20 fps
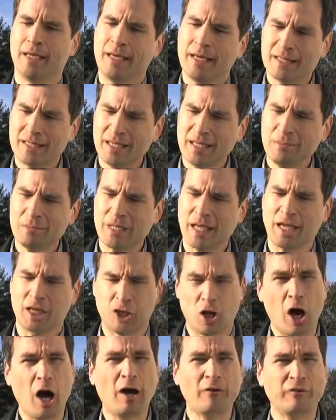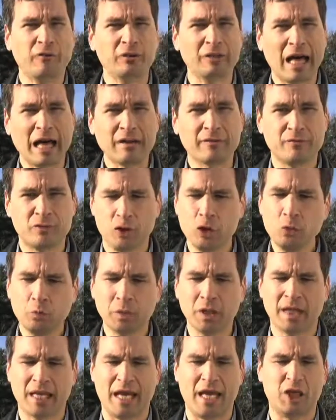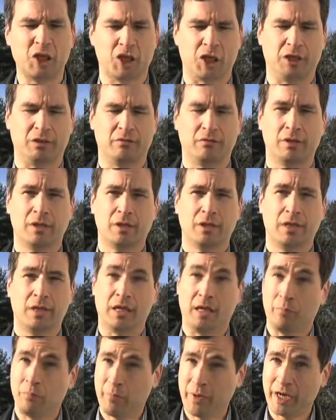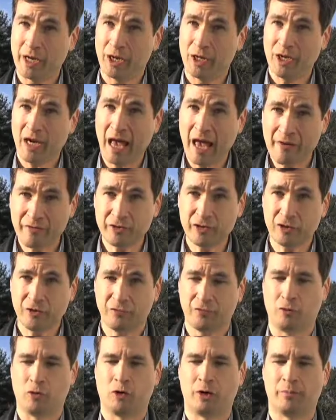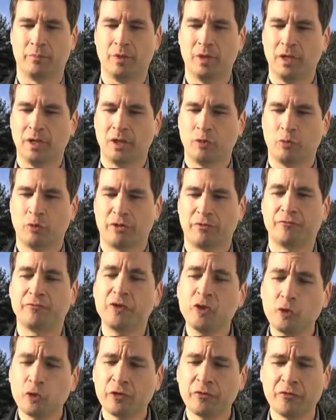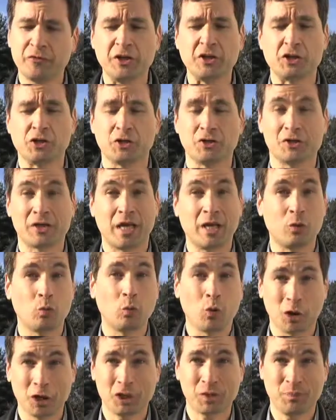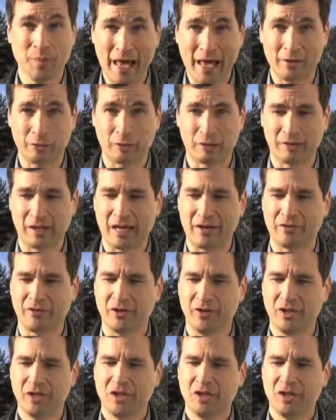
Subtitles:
It seems like an awful lot of duplication in a bigger, heavier form with fewer features and worse battery life,